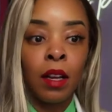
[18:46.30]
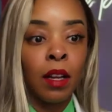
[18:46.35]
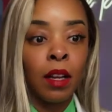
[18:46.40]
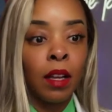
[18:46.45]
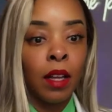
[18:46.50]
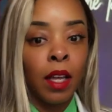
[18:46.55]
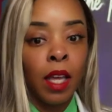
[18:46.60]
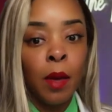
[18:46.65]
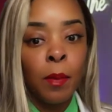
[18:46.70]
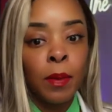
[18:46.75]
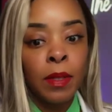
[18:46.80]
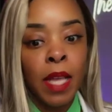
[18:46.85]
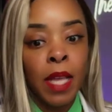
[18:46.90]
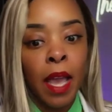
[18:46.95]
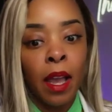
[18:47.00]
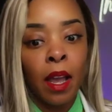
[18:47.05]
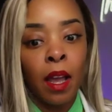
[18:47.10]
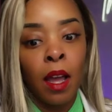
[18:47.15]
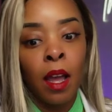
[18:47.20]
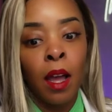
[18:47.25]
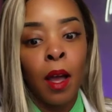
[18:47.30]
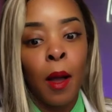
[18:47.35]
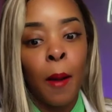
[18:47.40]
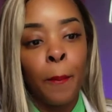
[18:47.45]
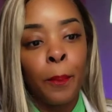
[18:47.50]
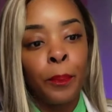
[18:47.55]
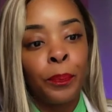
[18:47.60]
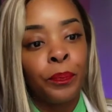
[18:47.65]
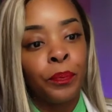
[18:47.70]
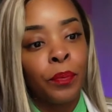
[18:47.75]
He was like,
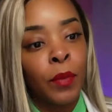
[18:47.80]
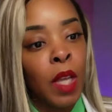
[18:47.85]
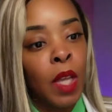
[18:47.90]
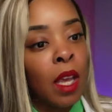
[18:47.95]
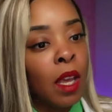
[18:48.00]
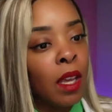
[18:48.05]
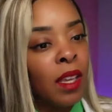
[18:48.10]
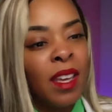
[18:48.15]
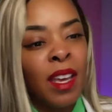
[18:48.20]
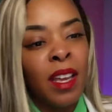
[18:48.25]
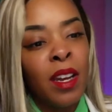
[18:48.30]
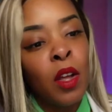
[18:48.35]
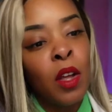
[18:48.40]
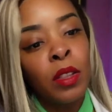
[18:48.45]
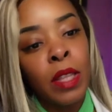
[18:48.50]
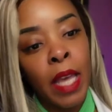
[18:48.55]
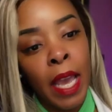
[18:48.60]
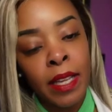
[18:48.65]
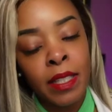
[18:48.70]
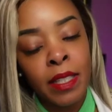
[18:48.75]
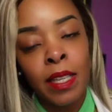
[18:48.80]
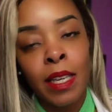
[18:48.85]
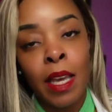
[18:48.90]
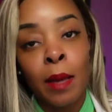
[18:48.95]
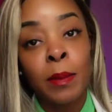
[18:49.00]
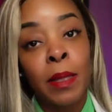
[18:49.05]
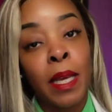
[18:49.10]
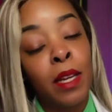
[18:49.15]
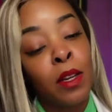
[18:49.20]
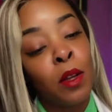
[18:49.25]
um, yeah, no thanks. He
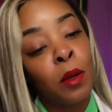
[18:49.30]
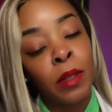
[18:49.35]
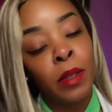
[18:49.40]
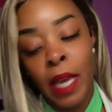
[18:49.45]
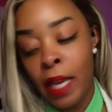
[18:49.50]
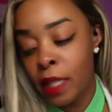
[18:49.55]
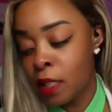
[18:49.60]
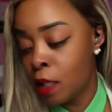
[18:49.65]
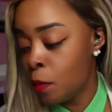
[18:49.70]
kept saying no thanks.